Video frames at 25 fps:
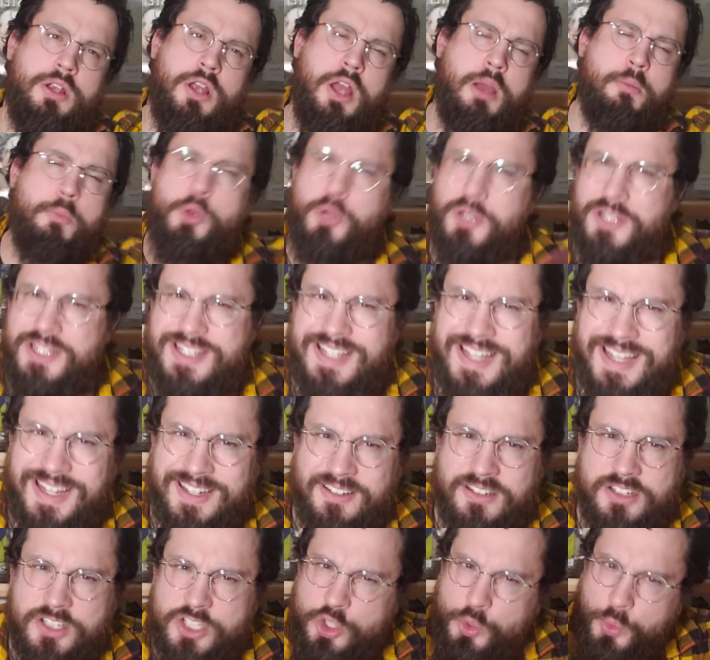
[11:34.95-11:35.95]
I'm only
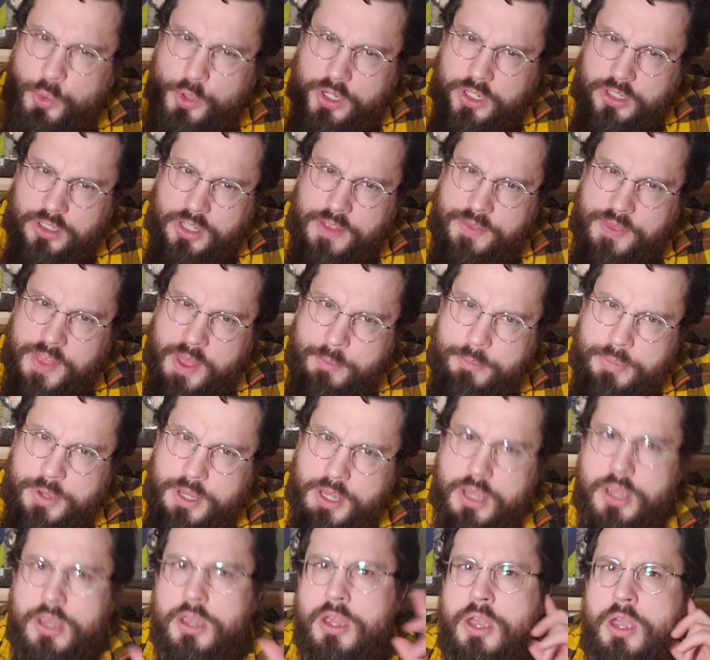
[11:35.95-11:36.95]
10, so we're going to let that
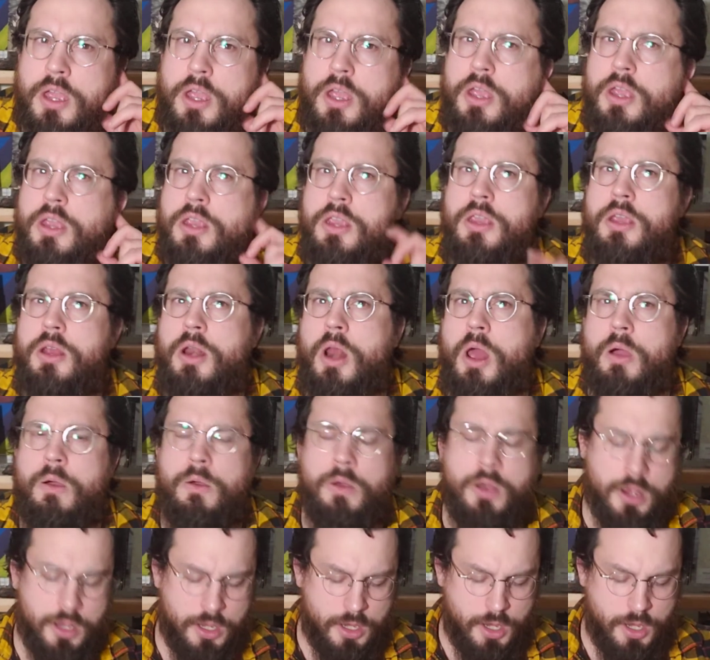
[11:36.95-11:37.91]
be, you know.